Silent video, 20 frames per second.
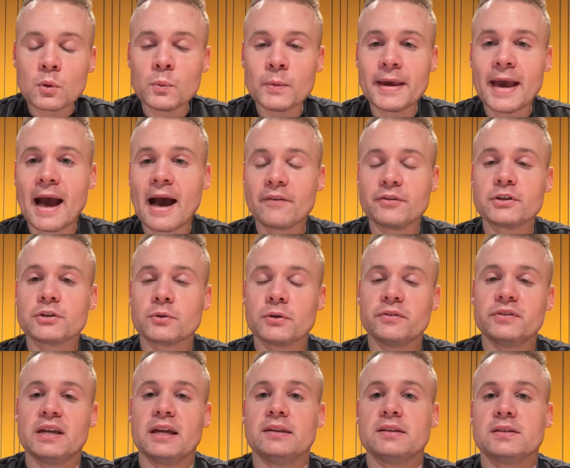we have to sort
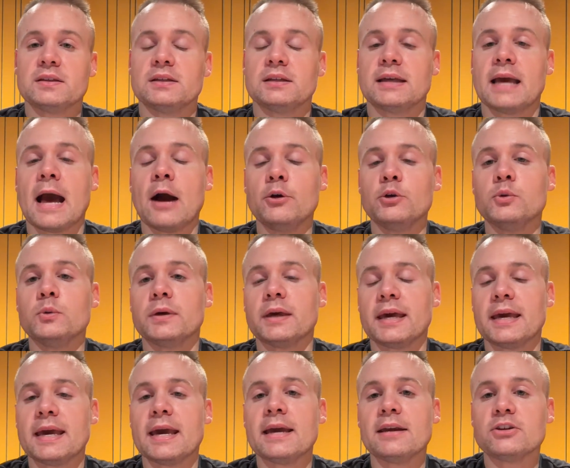of take this into account. You
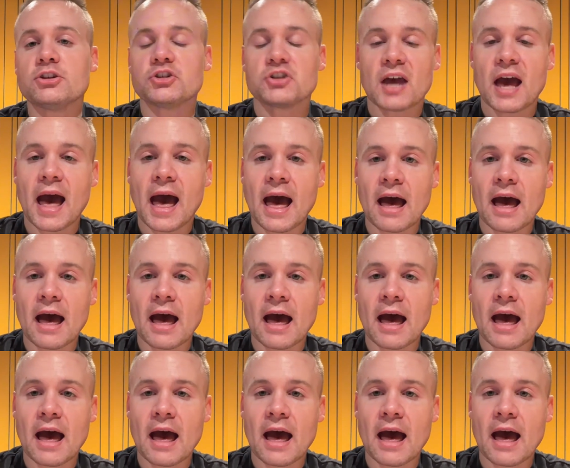can't just